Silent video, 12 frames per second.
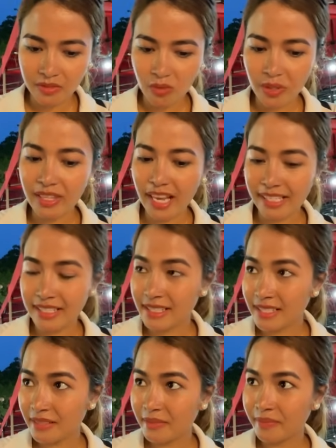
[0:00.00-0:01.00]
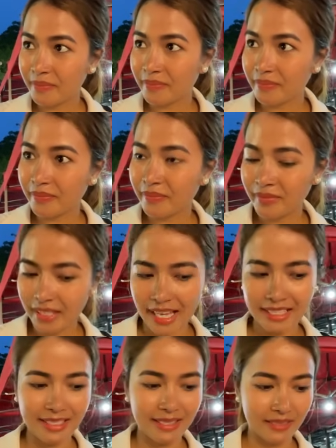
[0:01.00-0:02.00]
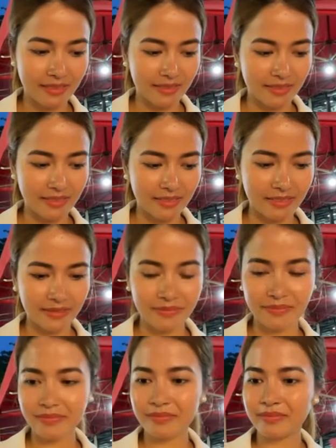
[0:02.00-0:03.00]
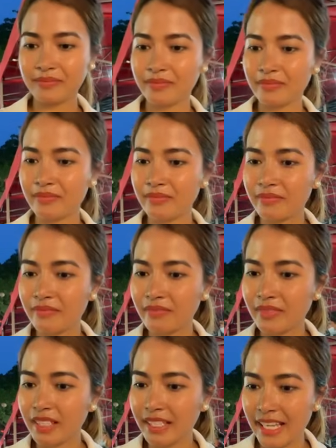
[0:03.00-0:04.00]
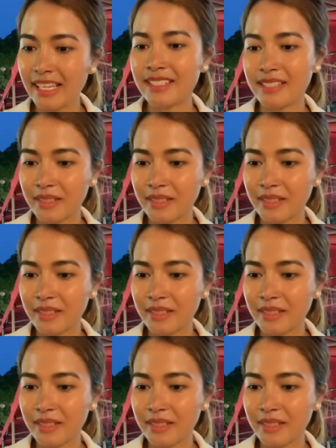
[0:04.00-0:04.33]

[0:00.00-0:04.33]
With ice. Yes. One plain water, huh? Yes.